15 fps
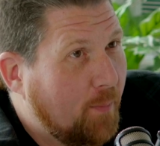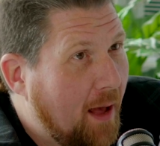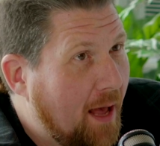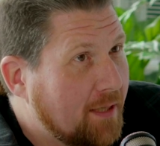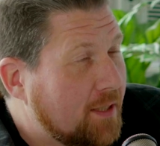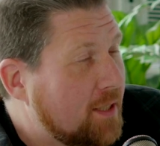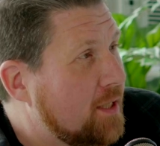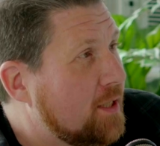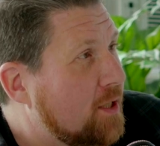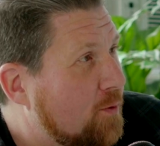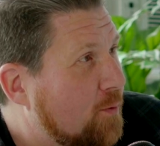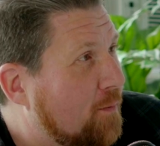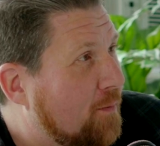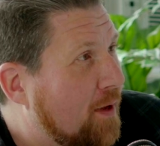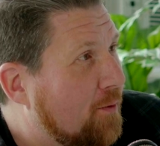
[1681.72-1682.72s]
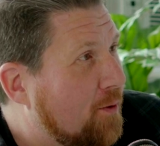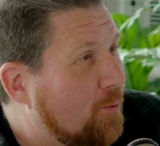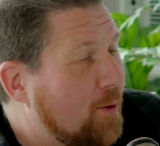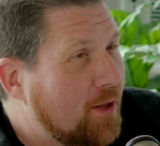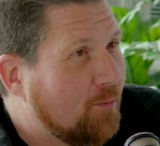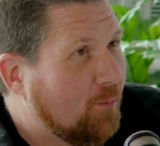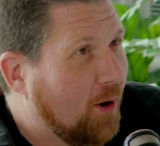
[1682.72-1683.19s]
seasons. We've given
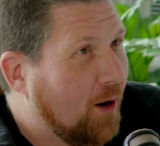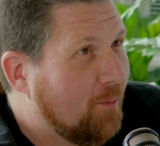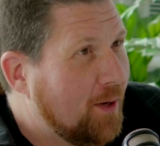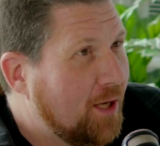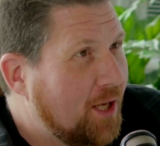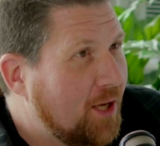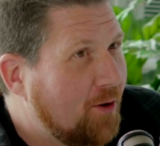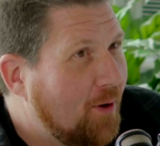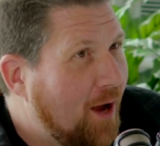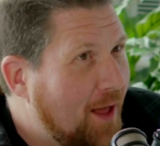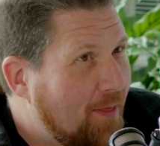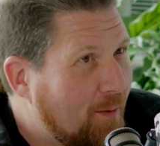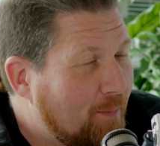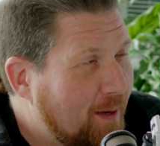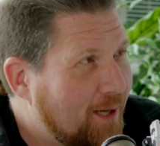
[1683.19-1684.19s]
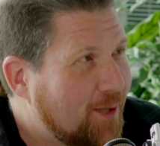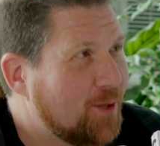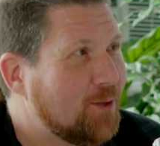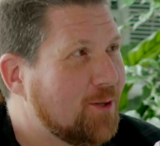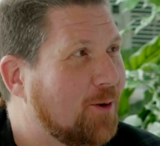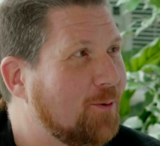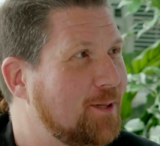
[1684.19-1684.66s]
away the barbecue, and the
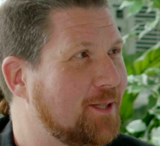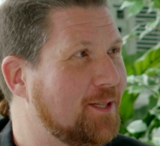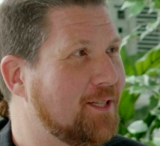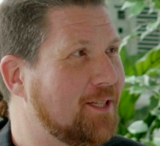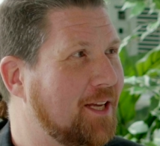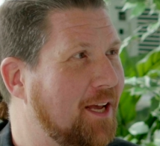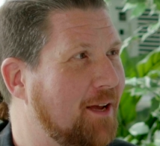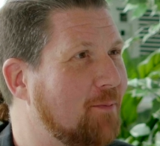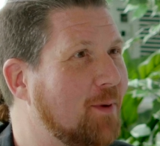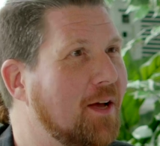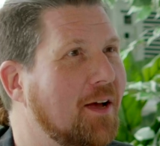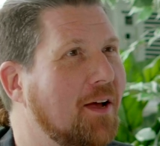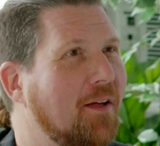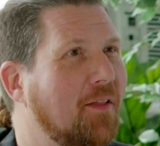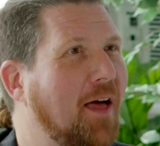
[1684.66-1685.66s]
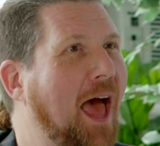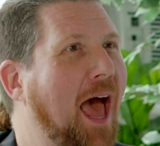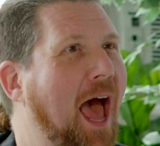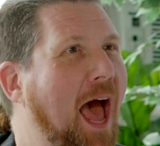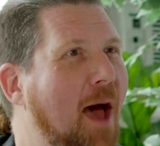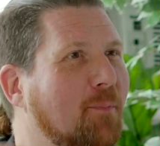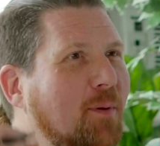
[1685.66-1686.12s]
picture's always the same. The
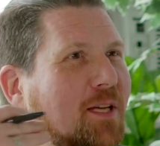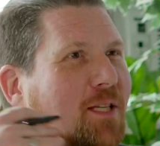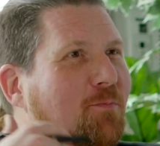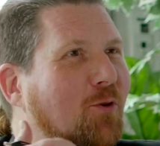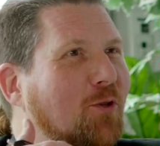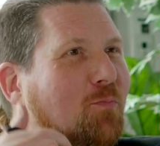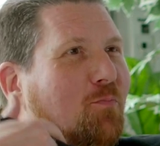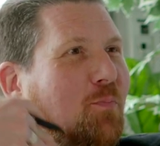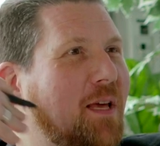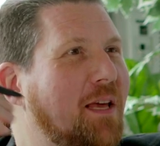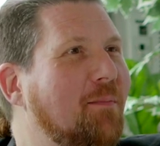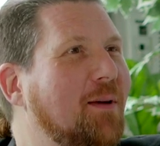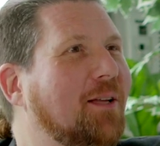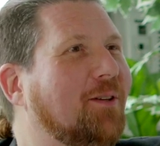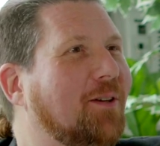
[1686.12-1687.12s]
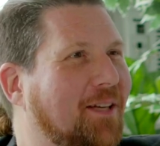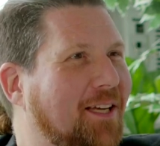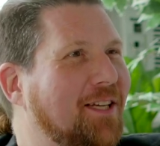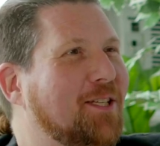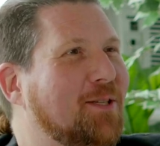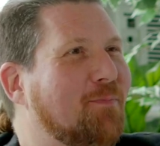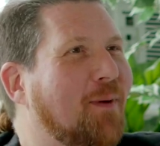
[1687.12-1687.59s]
happiest, most beaming
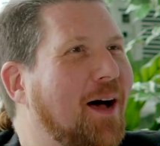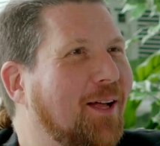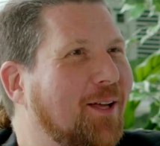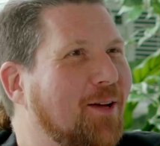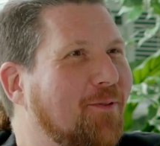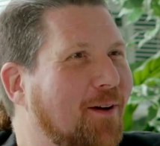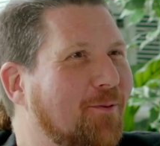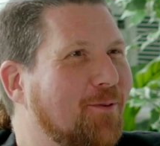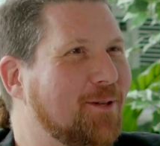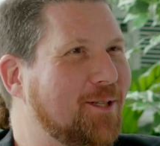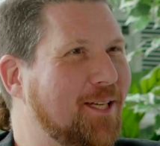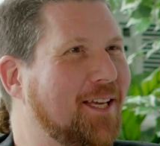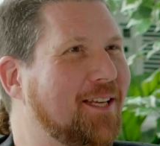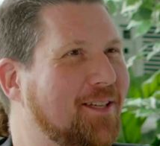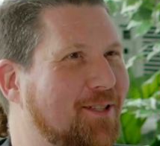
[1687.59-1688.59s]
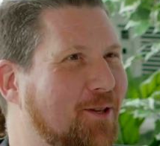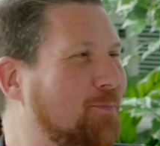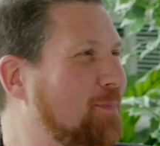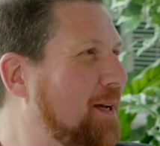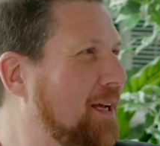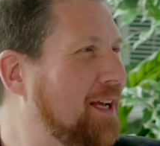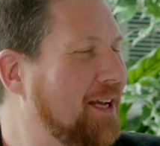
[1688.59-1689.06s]
looking smile you've ever seen as they're
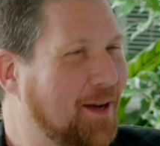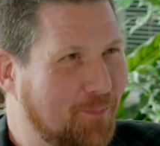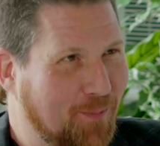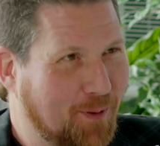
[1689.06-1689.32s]
picking up the